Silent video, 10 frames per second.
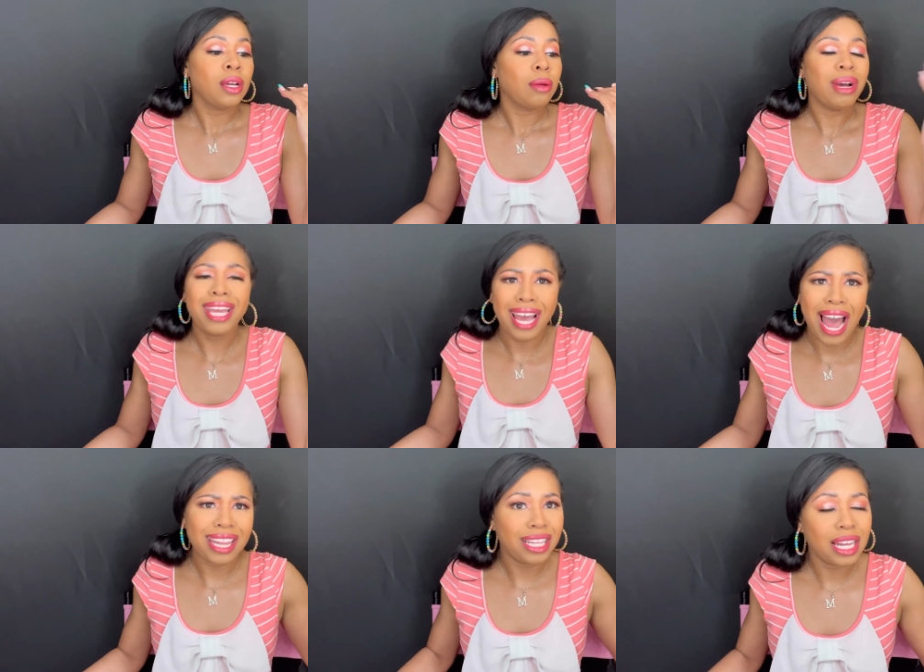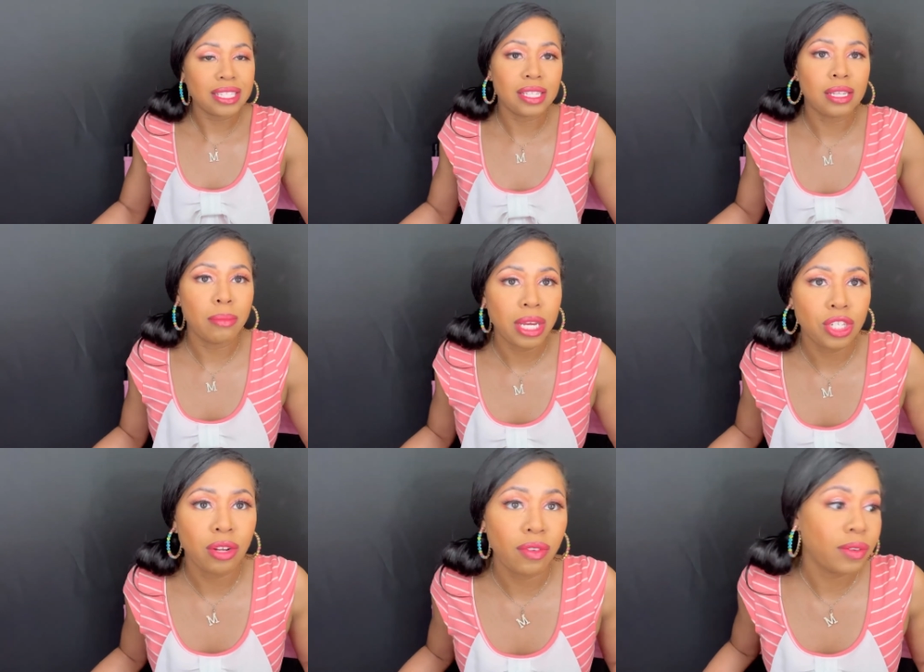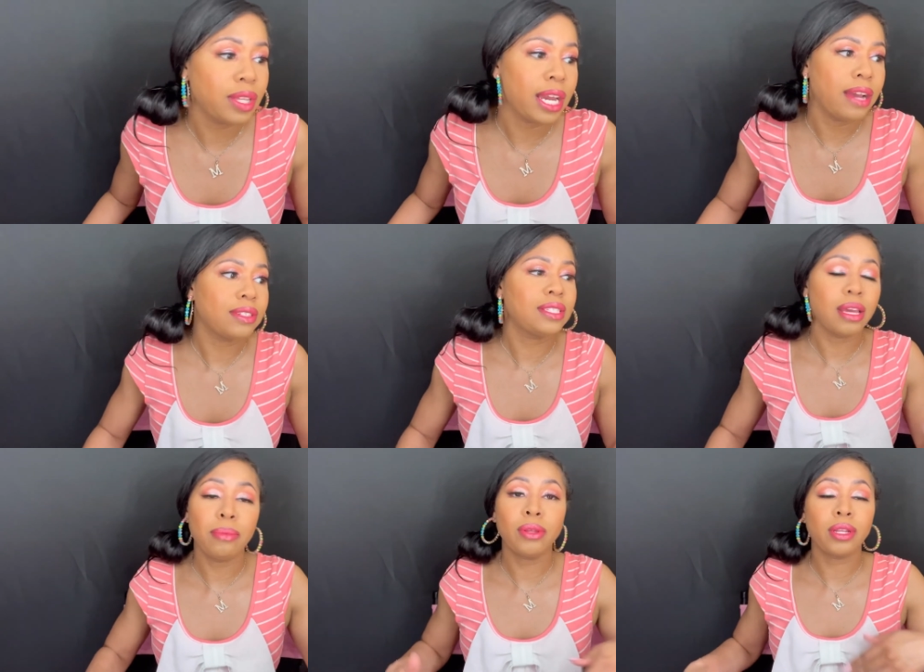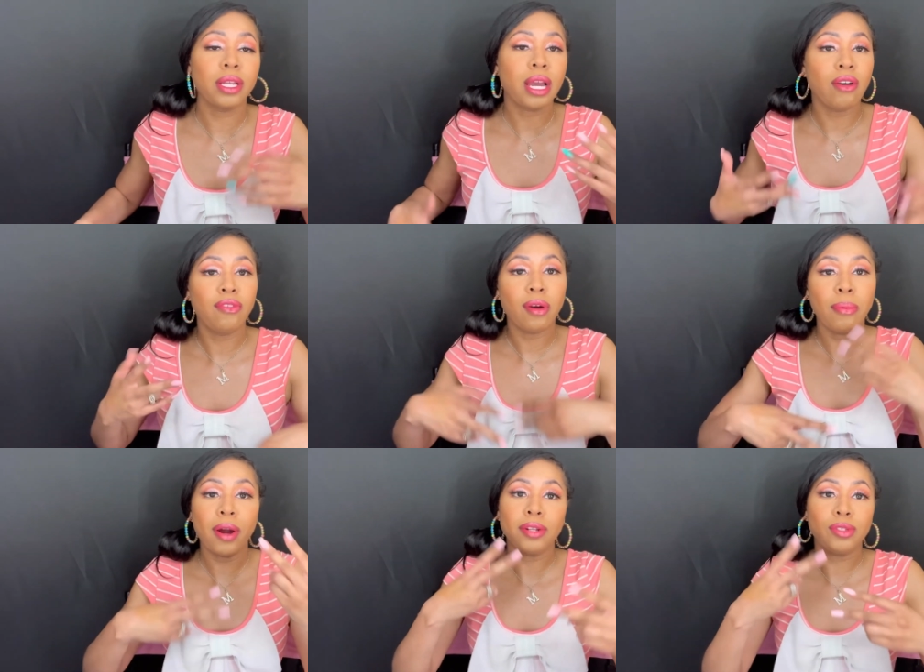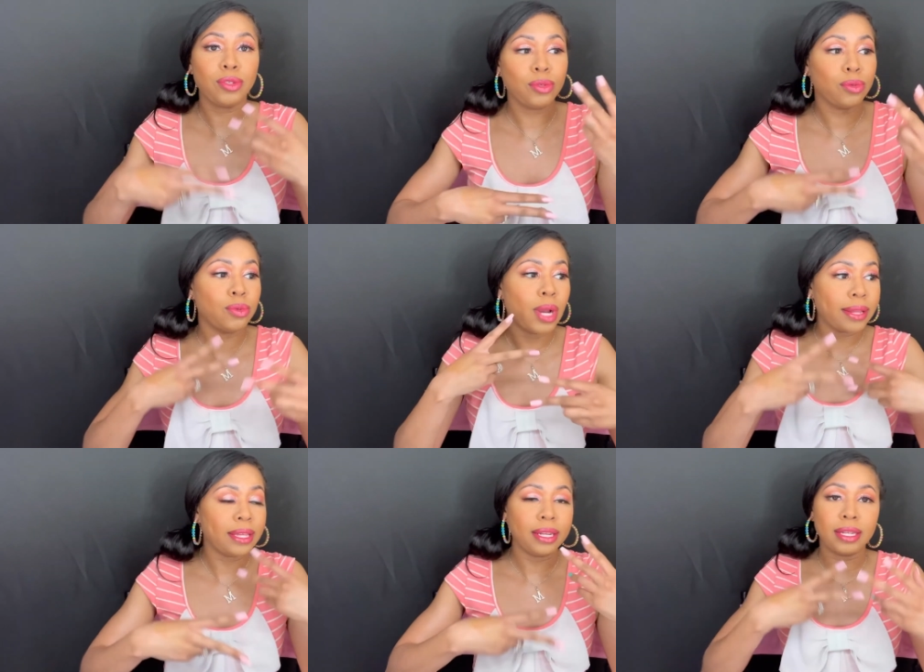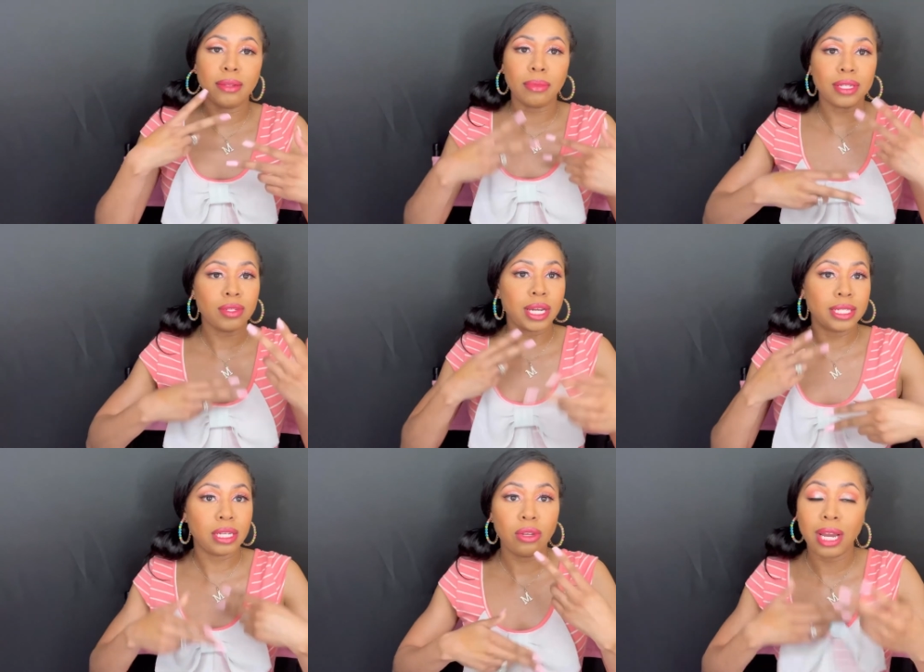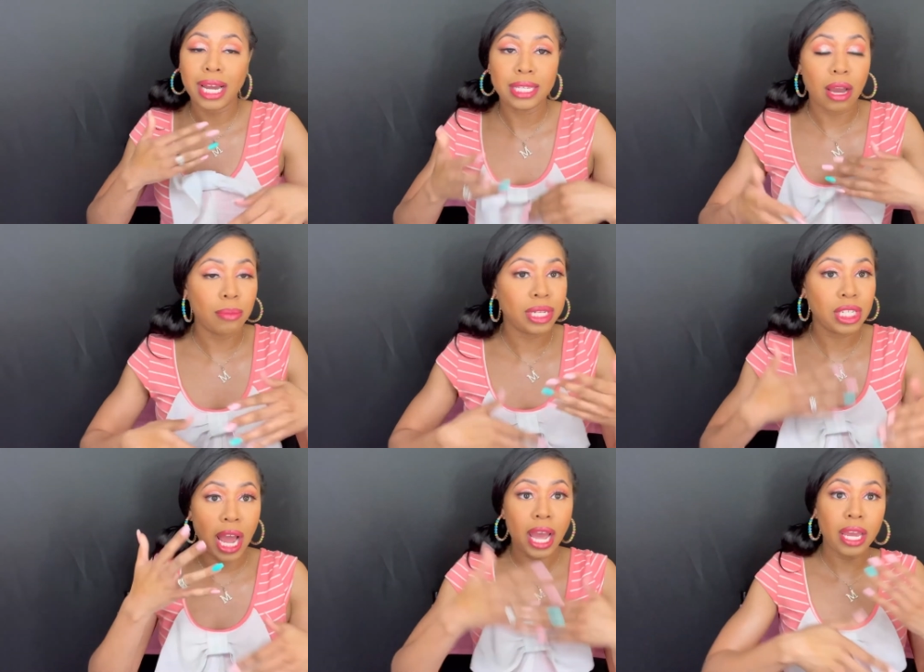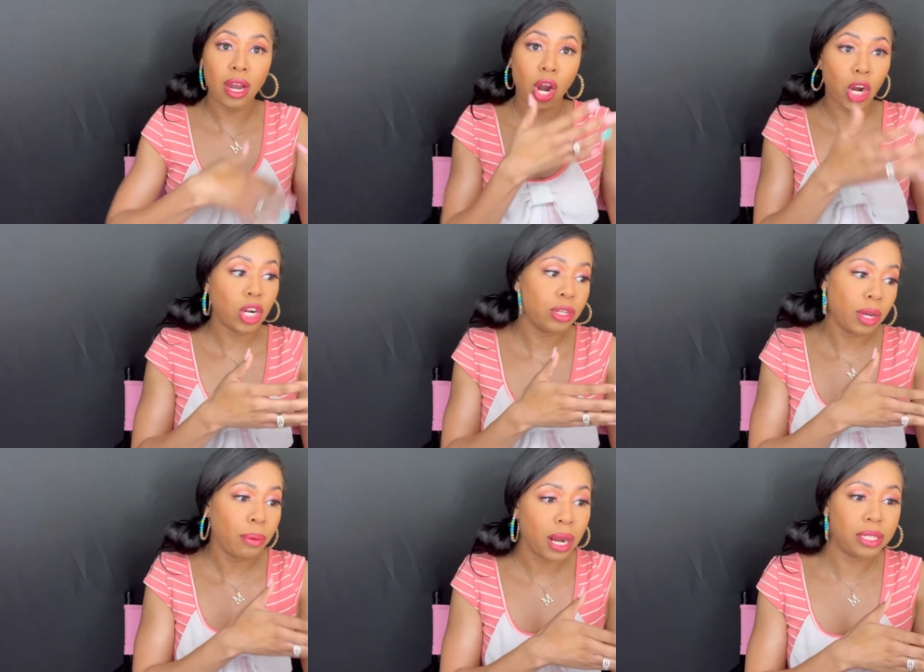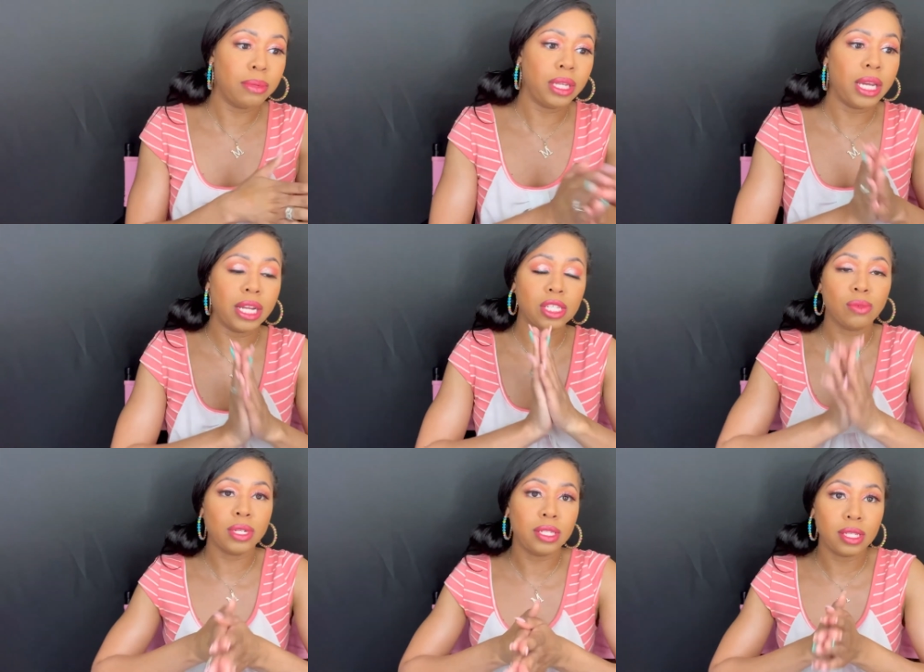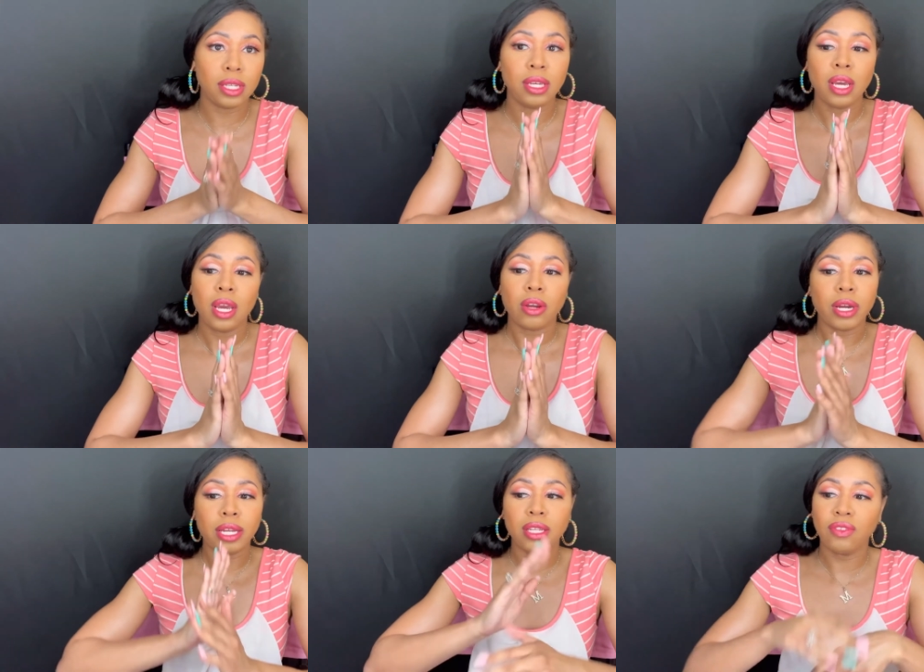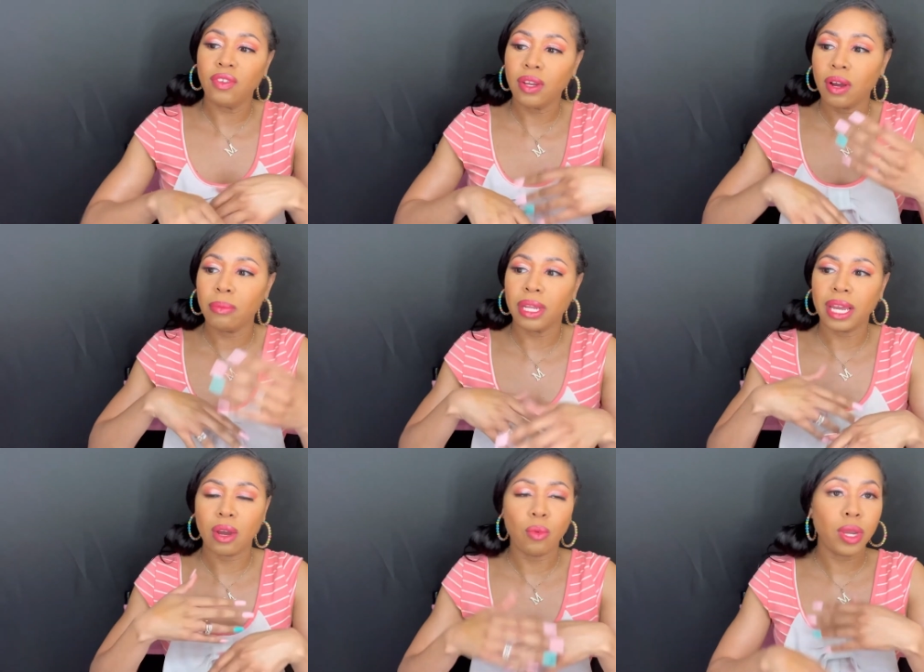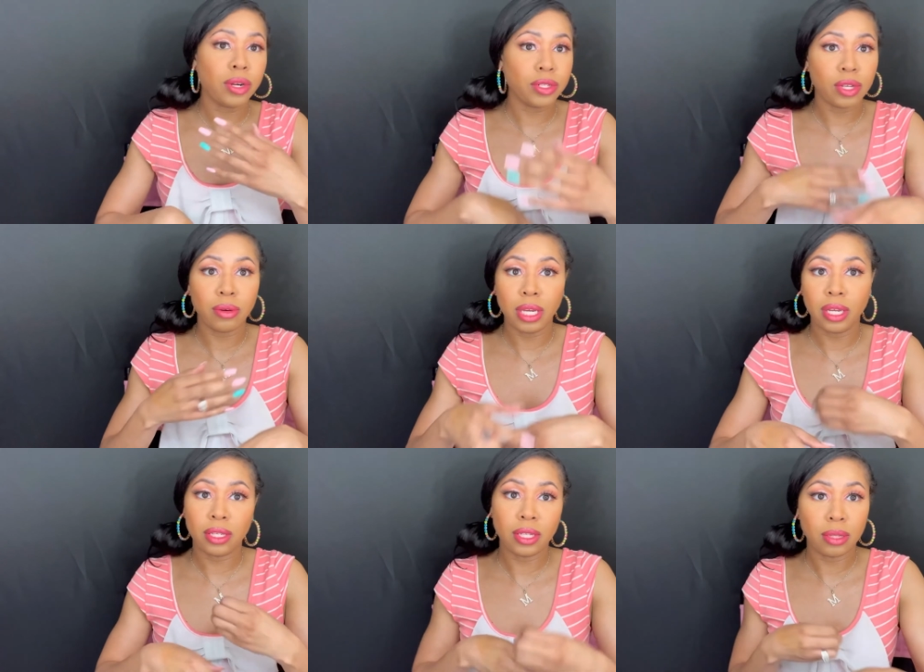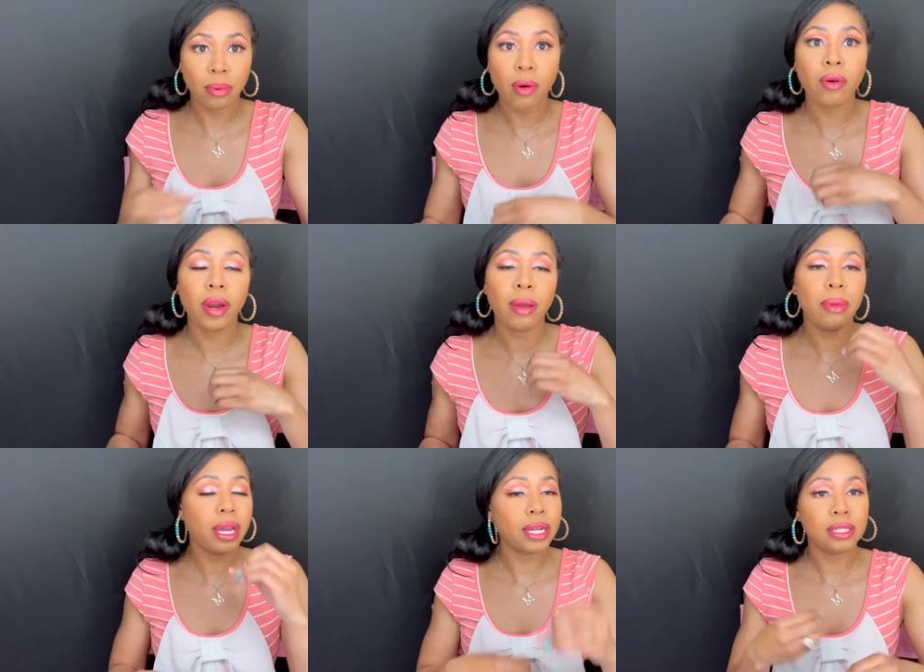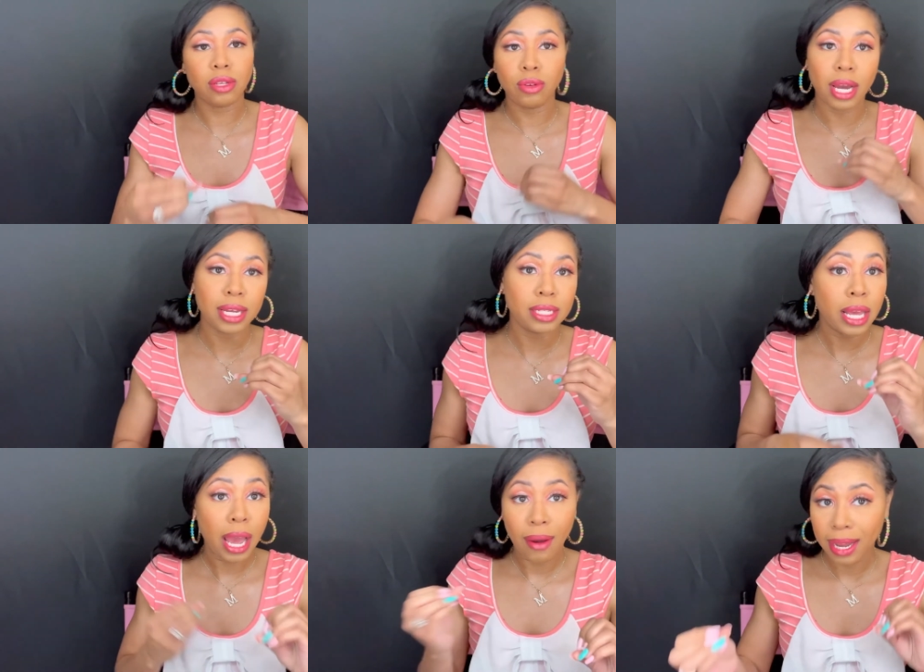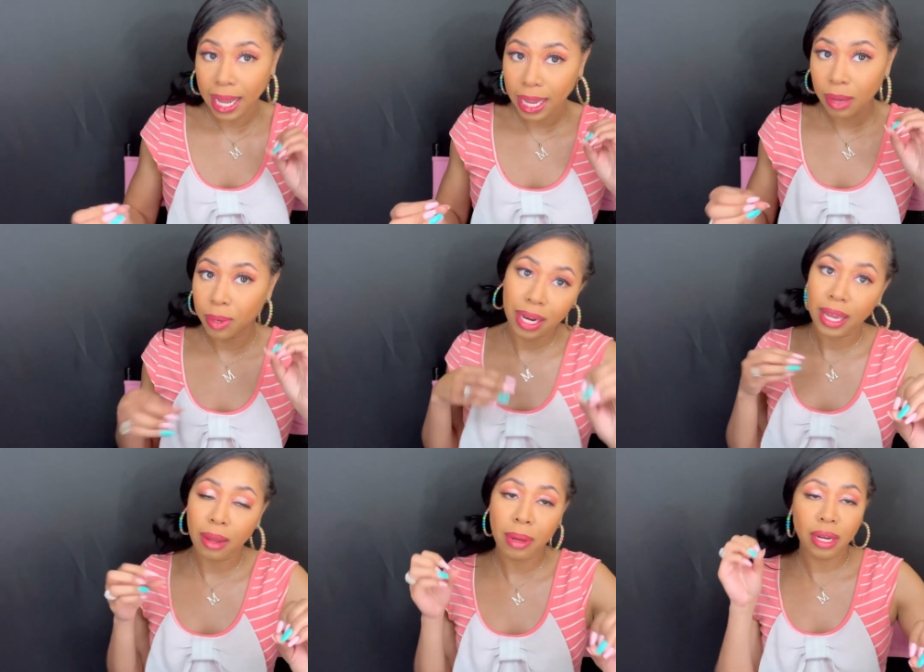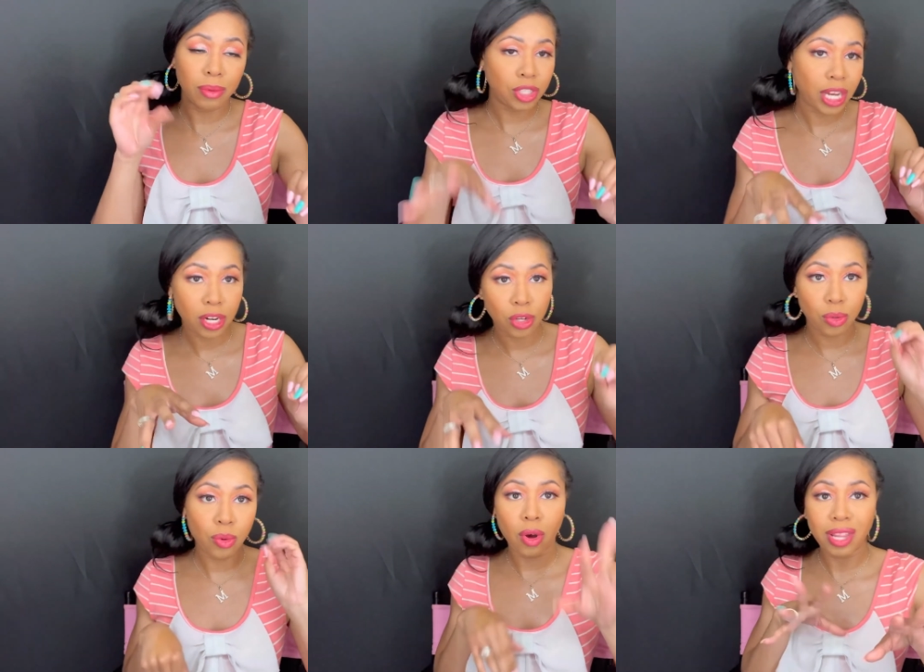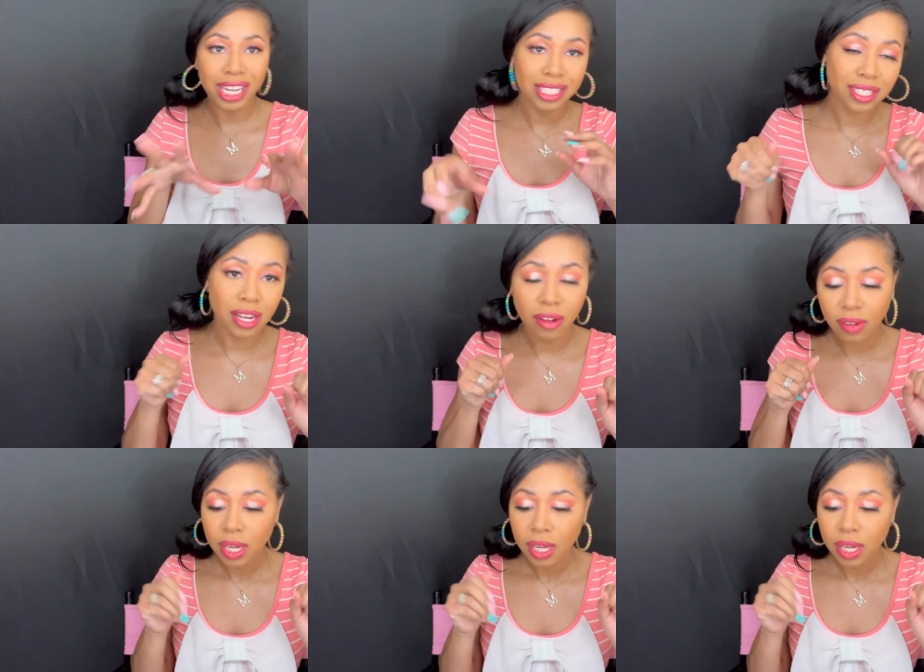But yeah, I think that's the summation of everything I have to say. Be on the lookout for part 2 at the end of the month so I could tell you guys how much I earned approximately. I just wanted to create this video. I've been like a week or so into the program and kind of tell you guys how I like it, what I like about it, what you got to do, all that good stuff.